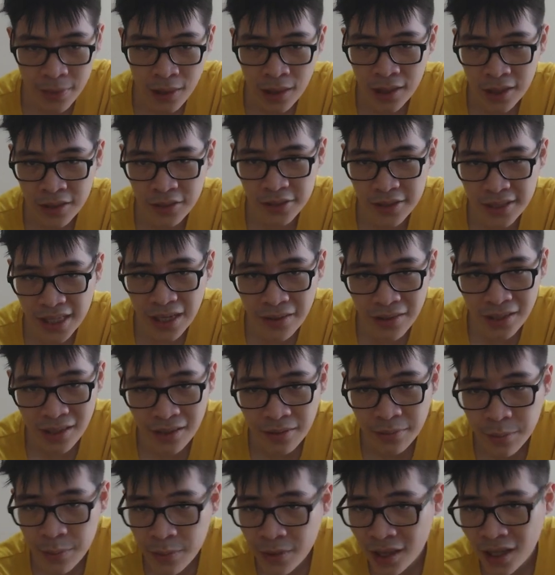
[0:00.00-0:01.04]
King 7,
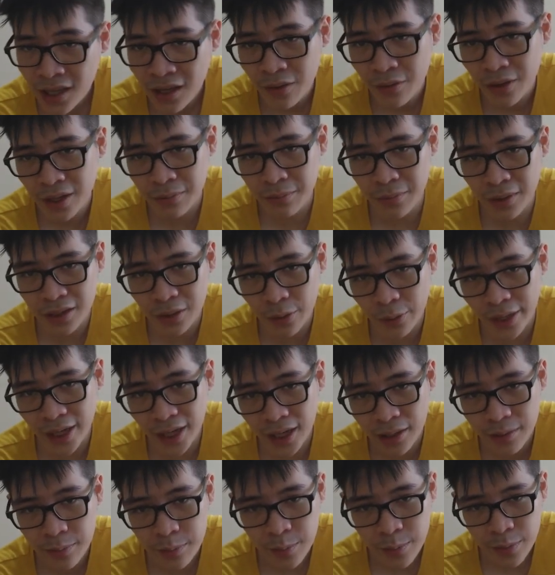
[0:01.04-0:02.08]
king b3,
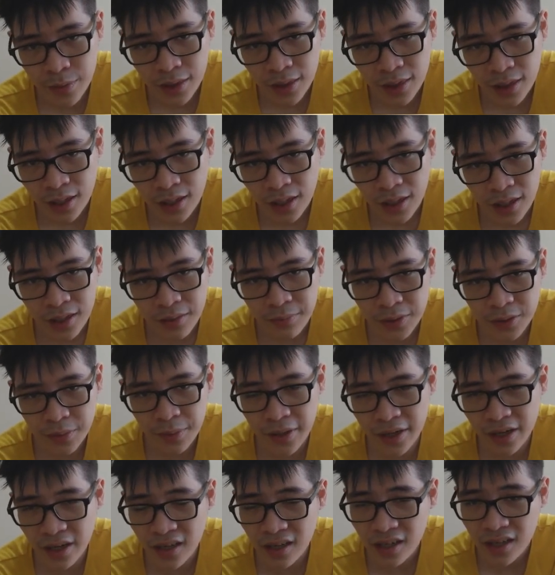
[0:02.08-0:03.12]
bishop
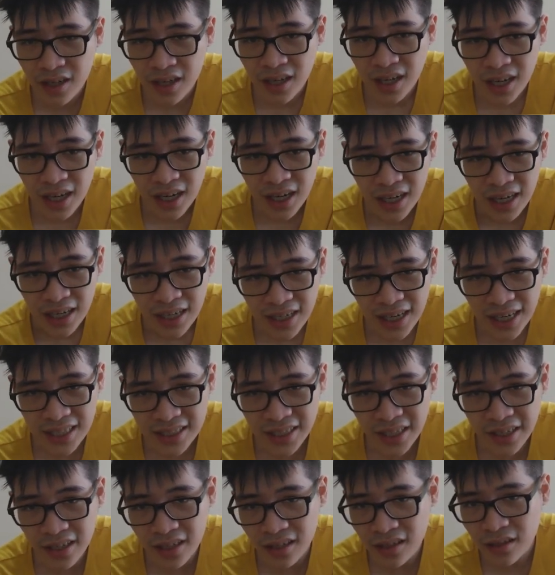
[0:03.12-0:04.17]
here, knight
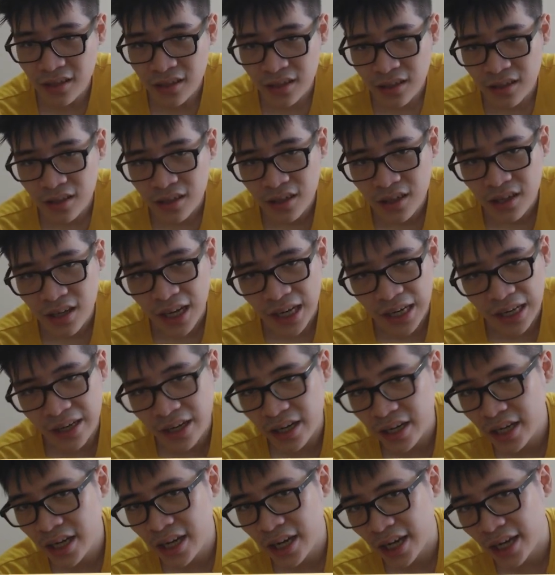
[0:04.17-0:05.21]
here, and here,
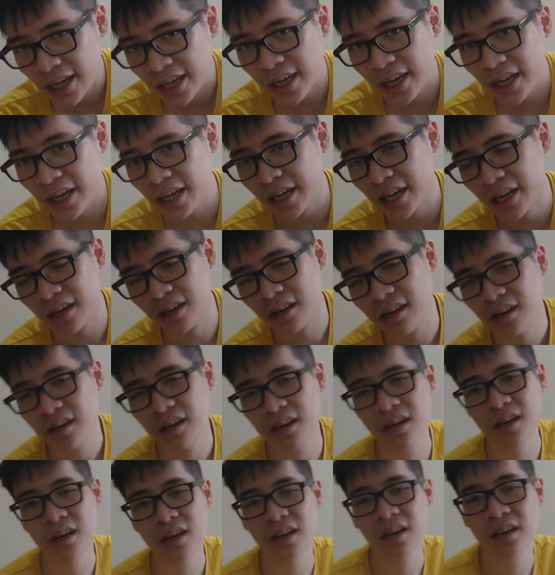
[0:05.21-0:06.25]
and he
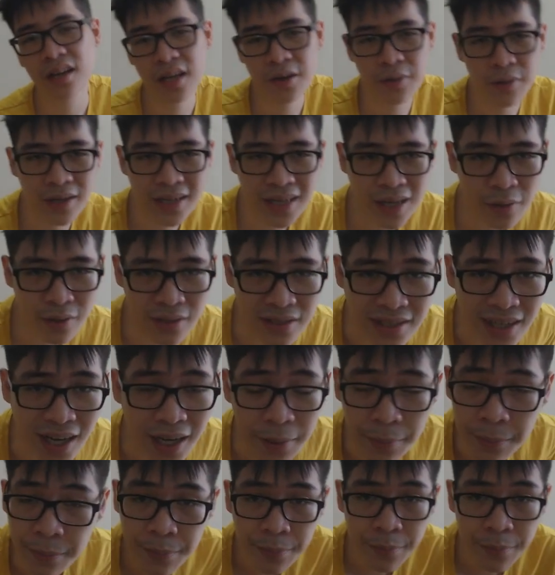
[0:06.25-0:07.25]
run down in time.